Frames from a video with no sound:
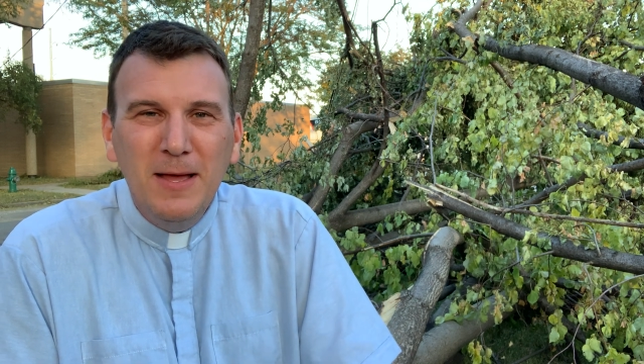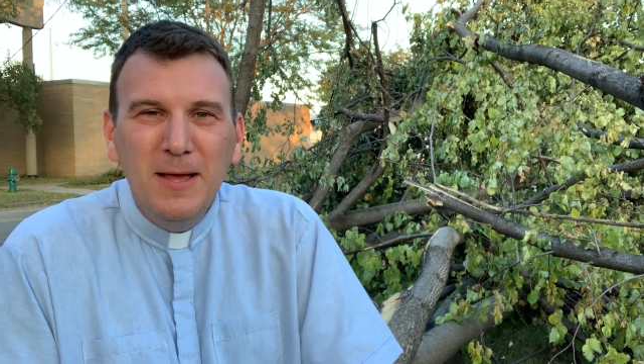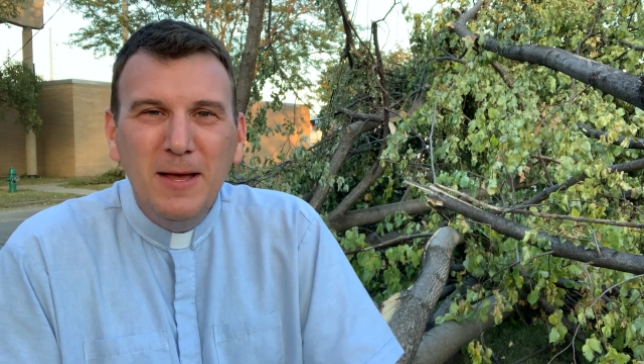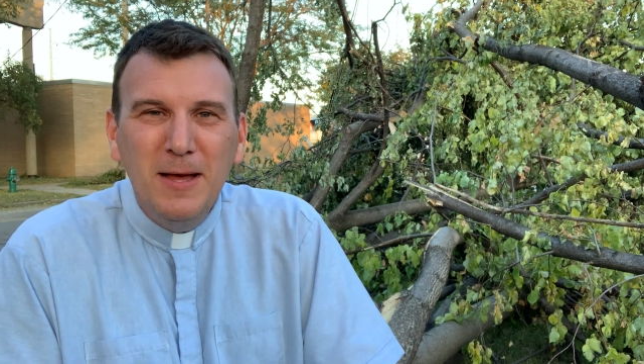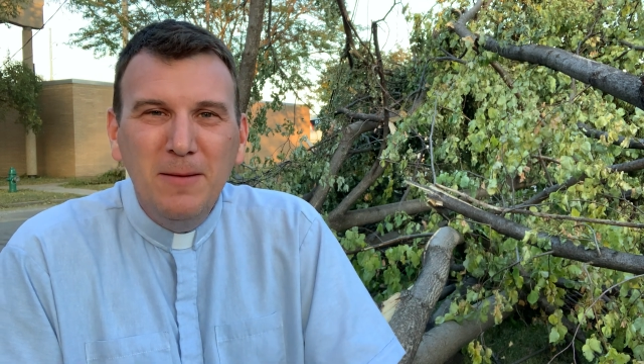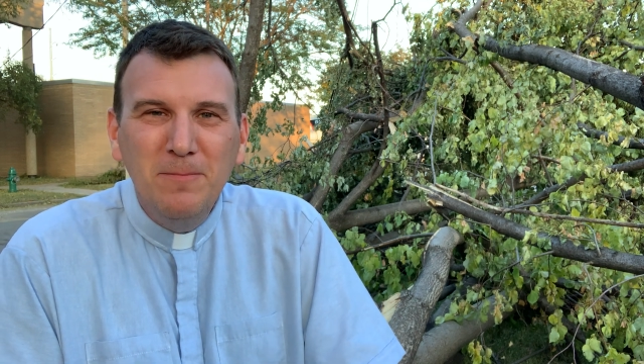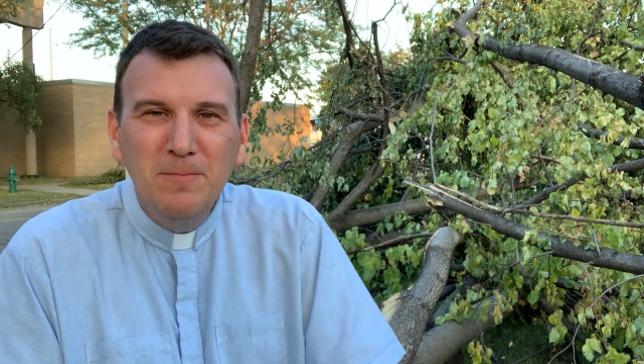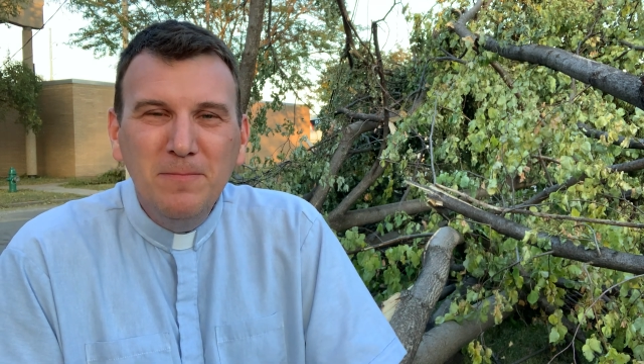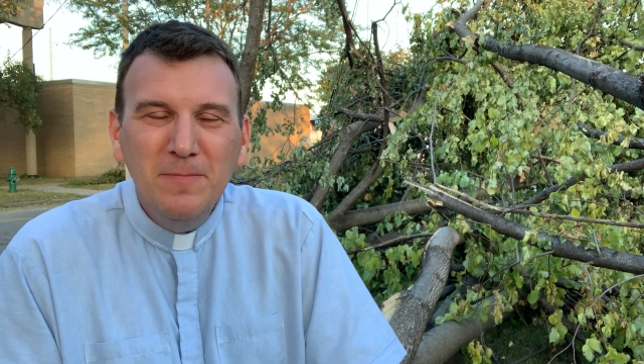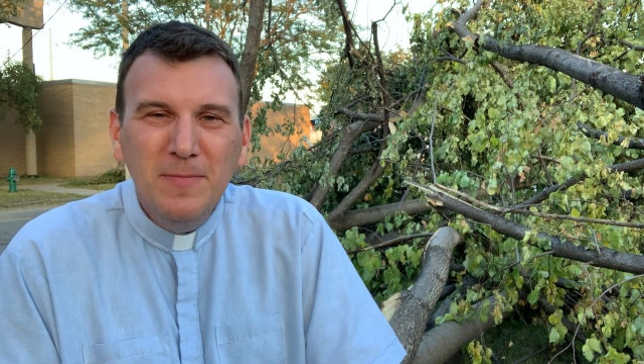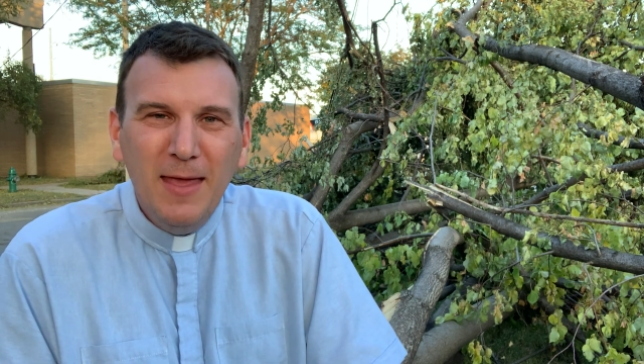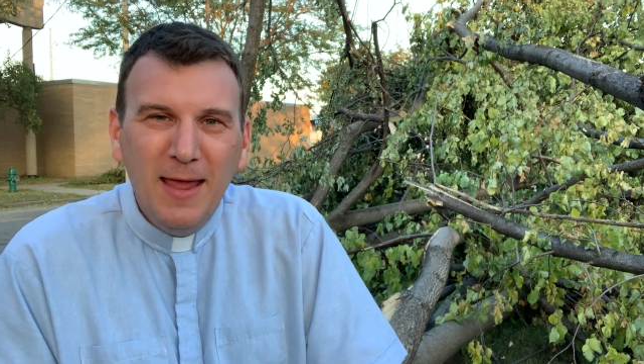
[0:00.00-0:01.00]

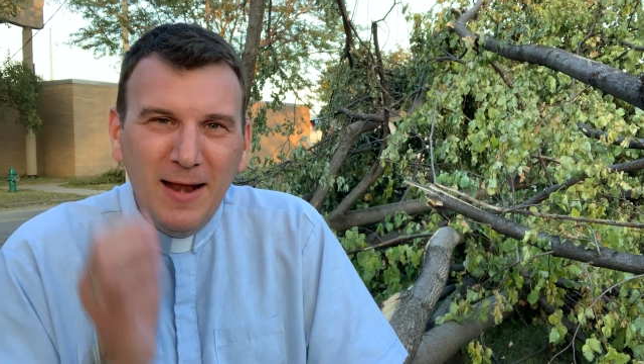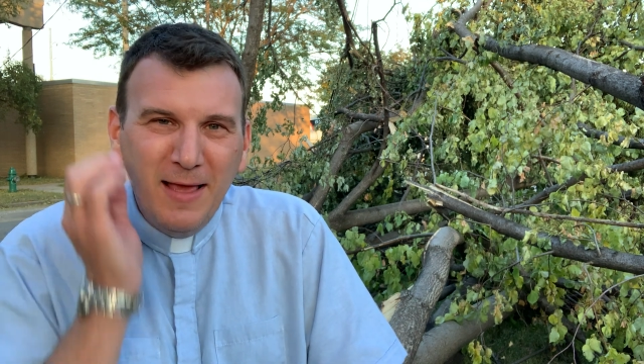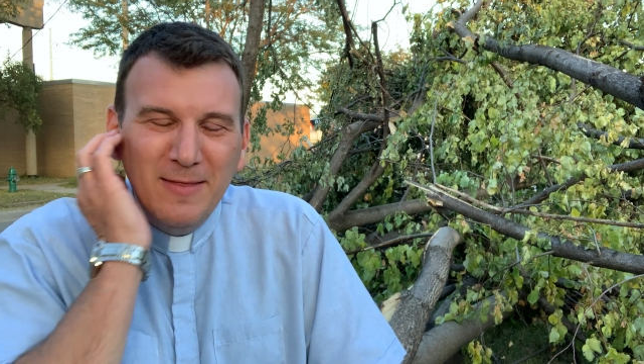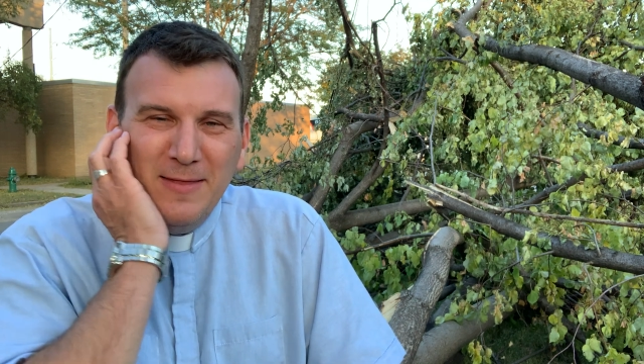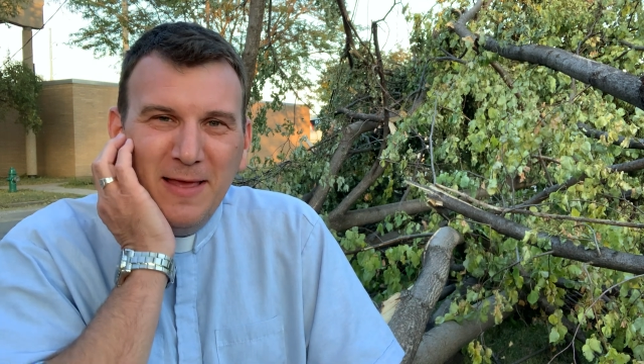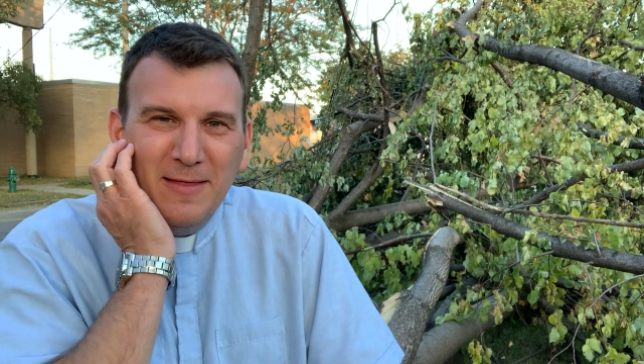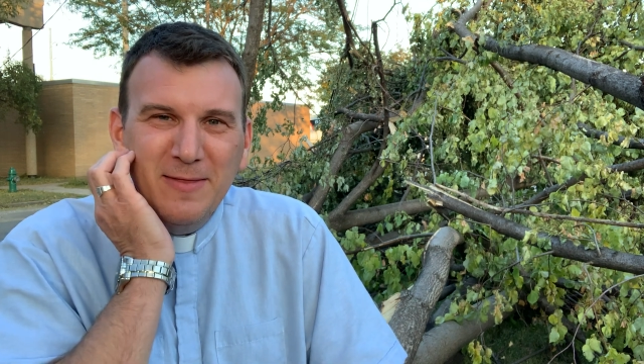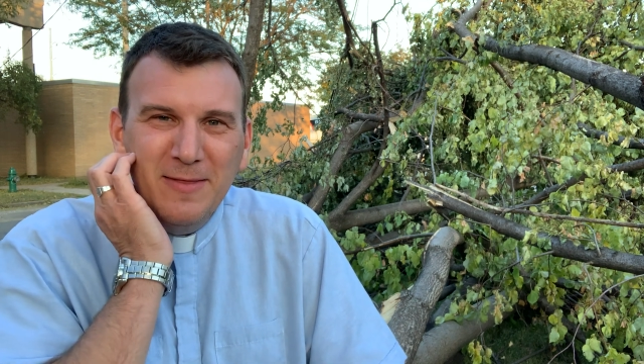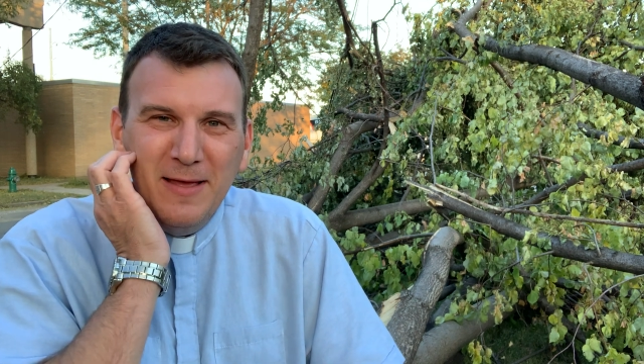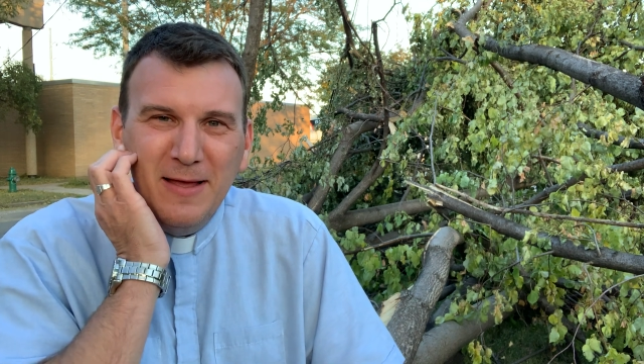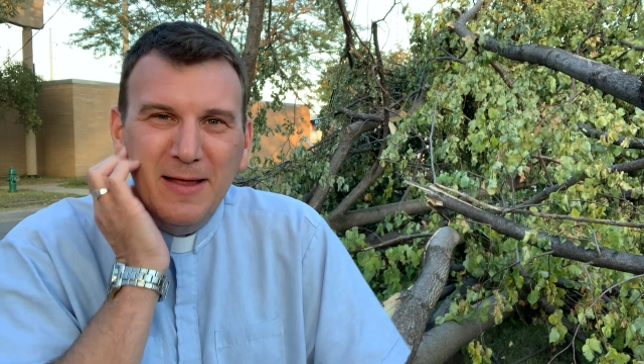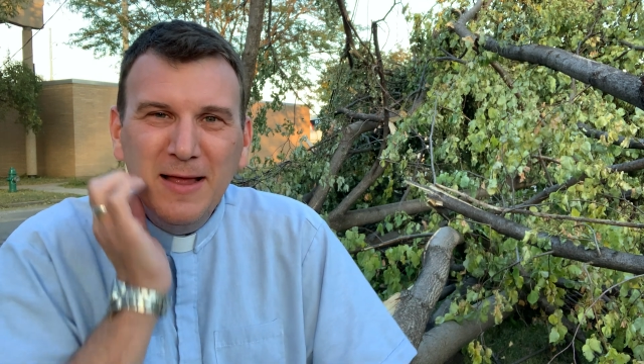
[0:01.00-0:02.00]
And I
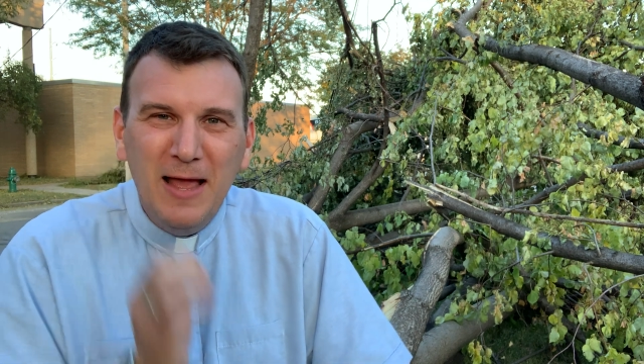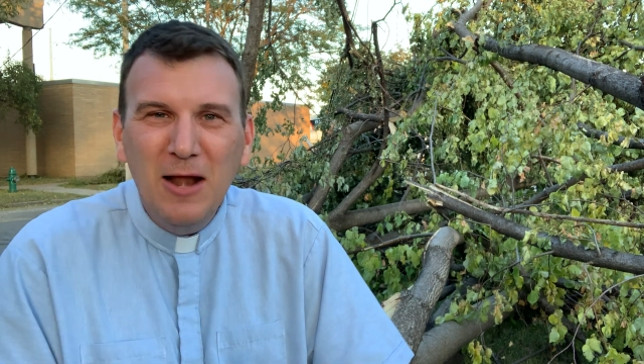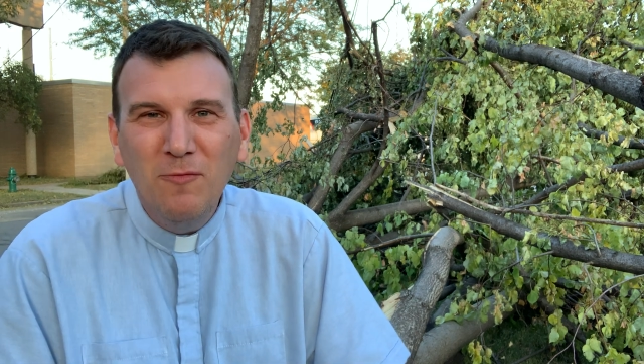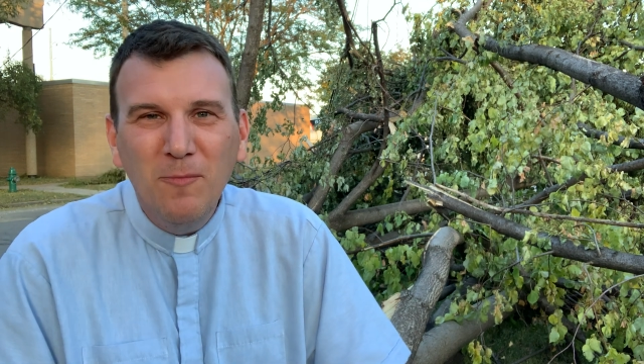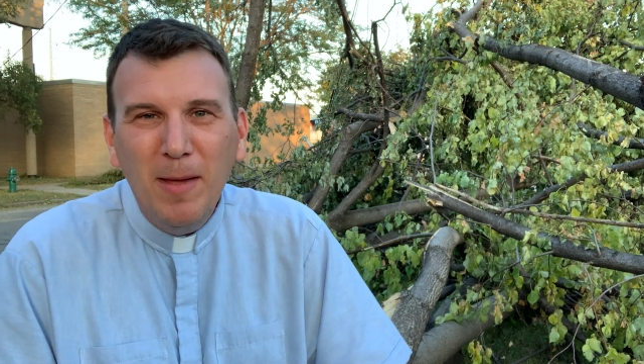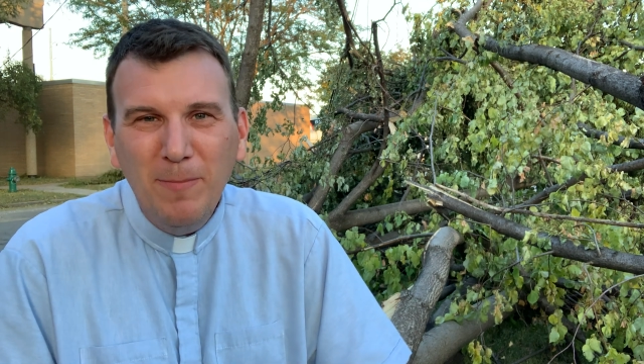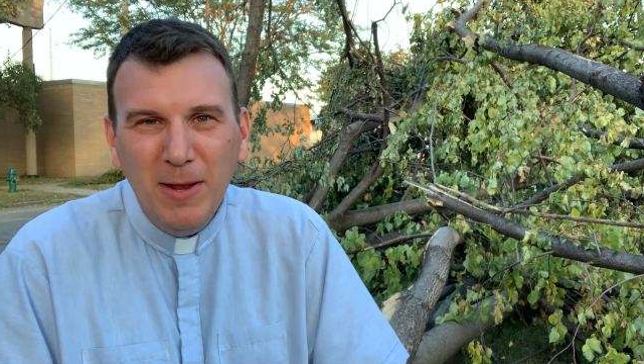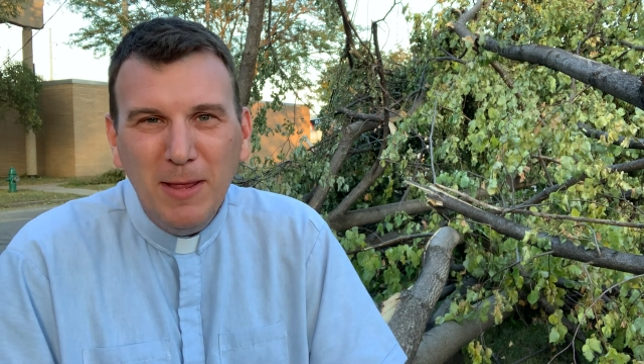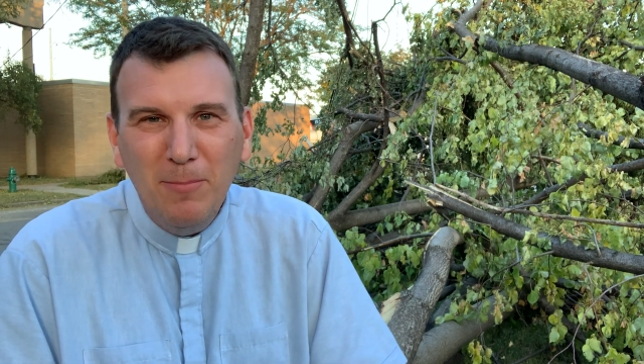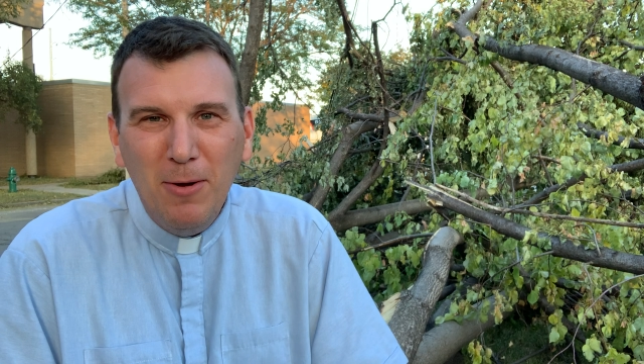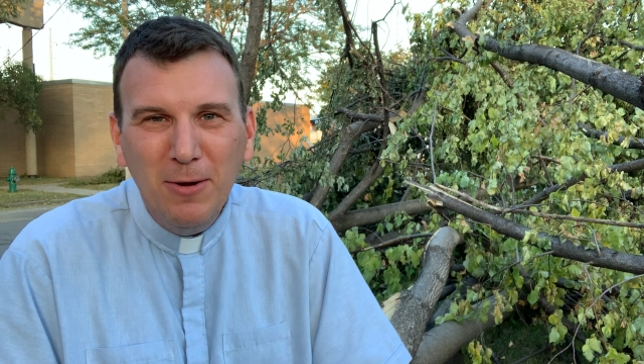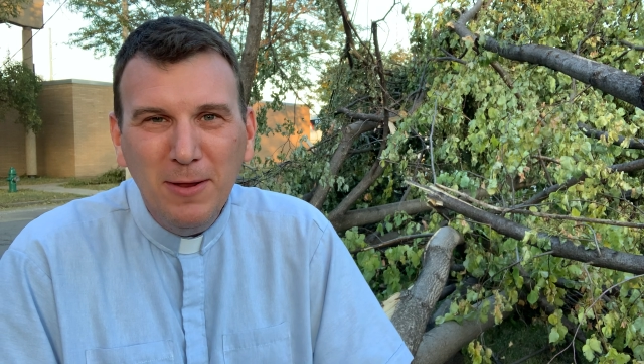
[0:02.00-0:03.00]
since got over my pity
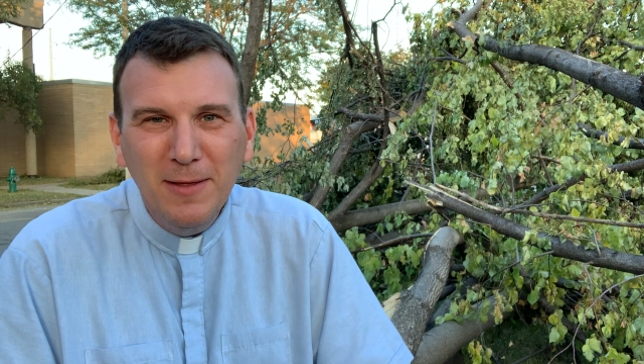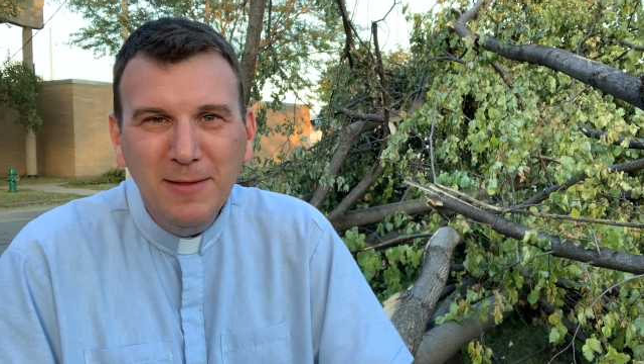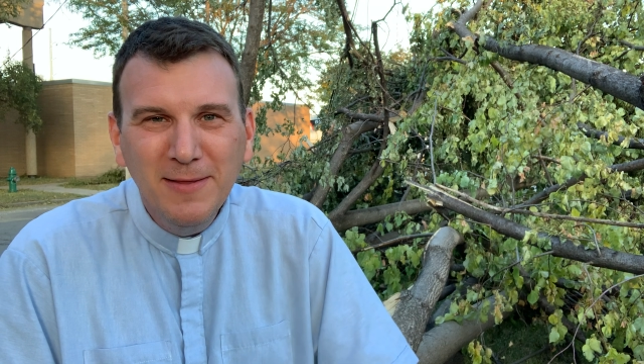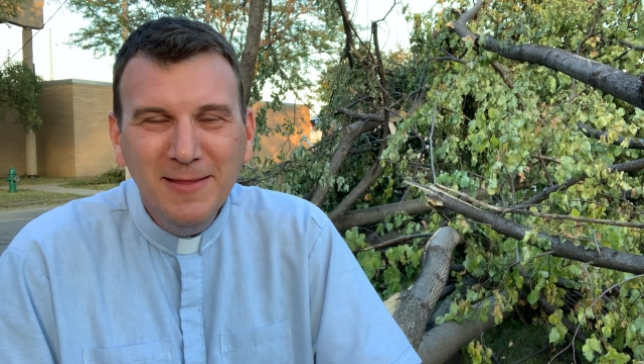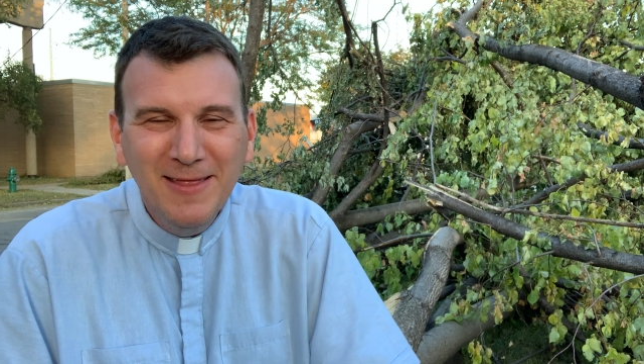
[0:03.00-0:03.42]
party